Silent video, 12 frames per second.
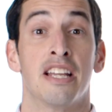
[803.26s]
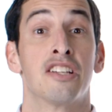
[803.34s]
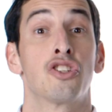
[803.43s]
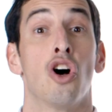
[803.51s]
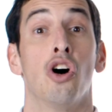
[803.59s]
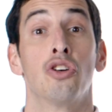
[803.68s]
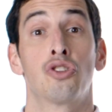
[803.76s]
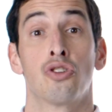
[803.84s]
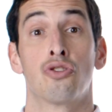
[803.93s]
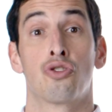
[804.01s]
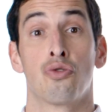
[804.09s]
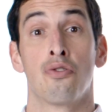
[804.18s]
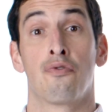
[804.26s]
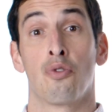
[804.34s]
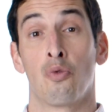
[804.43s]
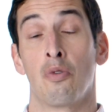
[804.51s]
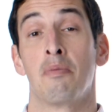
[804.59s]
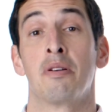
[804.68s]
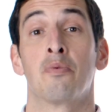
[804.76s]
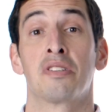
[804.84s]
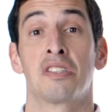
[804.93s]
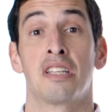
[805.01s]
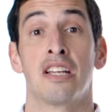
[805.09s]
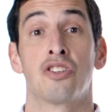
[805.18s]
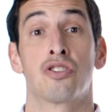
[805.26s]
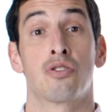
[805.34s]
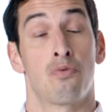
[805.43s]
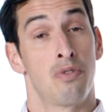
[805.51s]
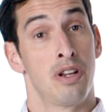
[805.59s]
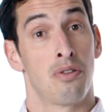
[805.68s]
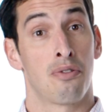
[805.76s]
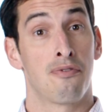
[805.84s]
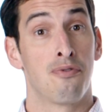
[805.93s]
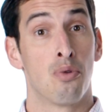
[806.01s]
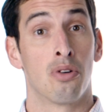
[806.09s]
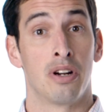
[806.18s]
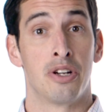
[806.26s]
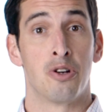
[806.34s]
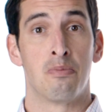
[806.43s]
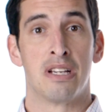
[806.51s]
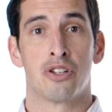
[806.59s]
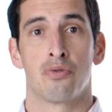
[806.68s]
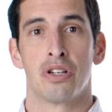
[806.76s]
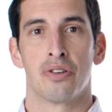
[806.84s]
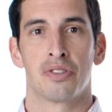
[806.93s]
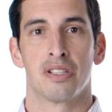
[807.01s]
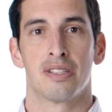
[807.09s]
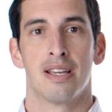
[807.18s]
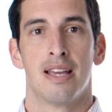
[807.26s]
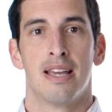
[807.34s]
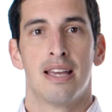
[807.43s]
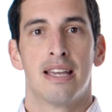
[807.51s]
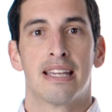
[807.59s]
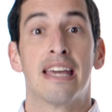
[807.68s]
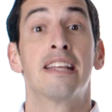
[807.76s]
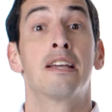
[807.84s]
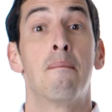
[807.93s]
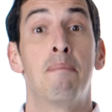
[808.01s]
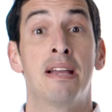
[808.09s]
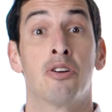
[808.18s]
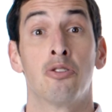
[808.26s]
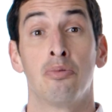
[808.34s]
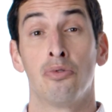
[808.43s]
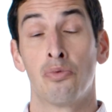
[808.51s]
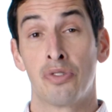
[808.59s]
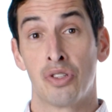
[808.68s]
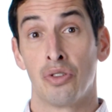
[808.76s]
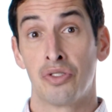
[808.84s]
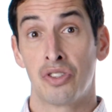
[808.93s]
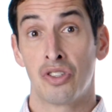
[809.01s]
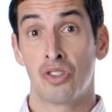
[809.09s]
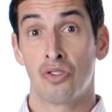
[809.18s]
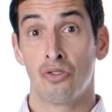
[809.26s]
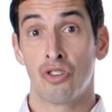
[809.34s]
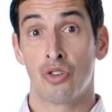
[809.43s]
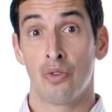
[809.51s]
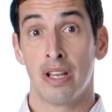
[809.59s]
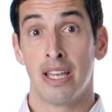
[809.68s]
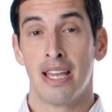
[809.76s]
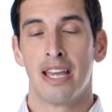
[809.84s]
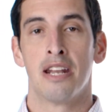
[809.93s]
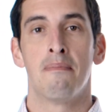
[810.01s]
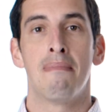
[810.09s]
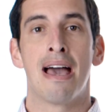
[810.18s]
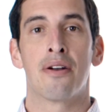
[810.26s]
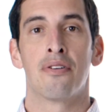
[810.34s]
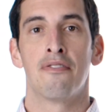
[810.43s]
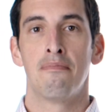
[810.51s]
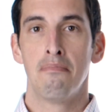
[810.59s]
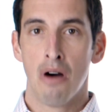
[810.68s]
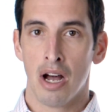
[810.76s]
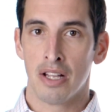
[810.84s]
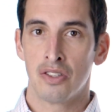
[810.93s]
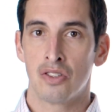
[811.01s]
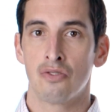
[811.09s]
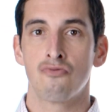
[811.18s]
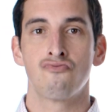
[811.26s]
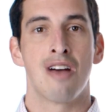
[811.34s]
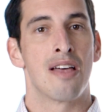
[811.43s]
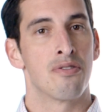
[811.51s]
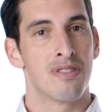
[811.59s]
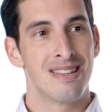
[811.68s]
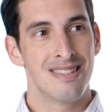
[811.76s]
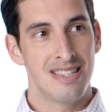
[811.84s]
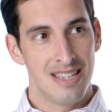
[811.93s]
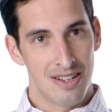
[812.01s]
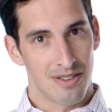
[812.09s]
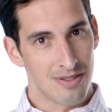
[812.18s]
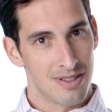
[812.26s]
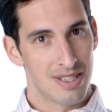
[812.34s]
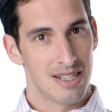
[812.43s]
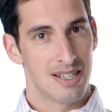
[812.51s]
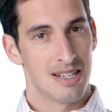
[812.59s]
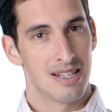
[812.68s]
And it's also true for women with stage 3 or 4 endometriosis, getting comparable results to surgery in a matter of months rather than years.